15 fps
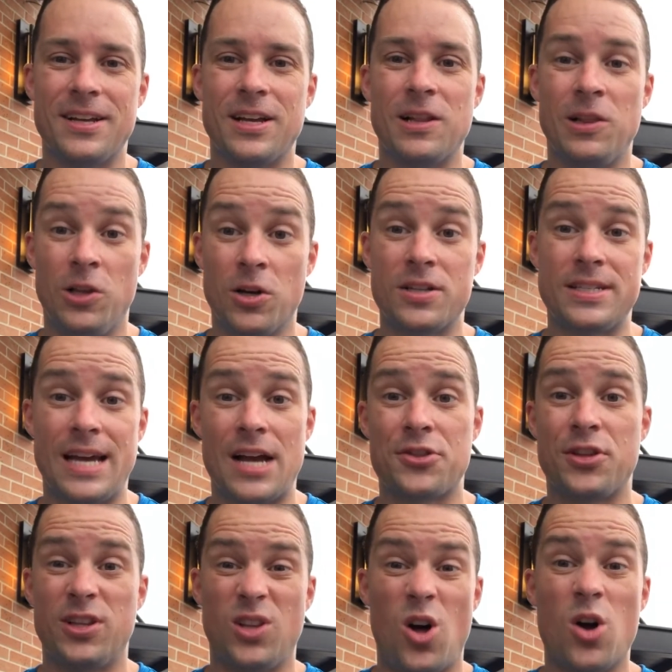looked at
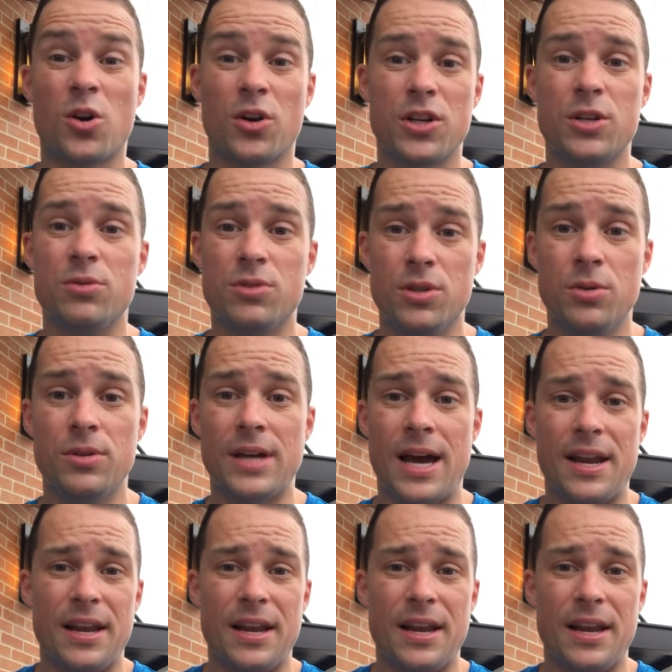the longer you do that.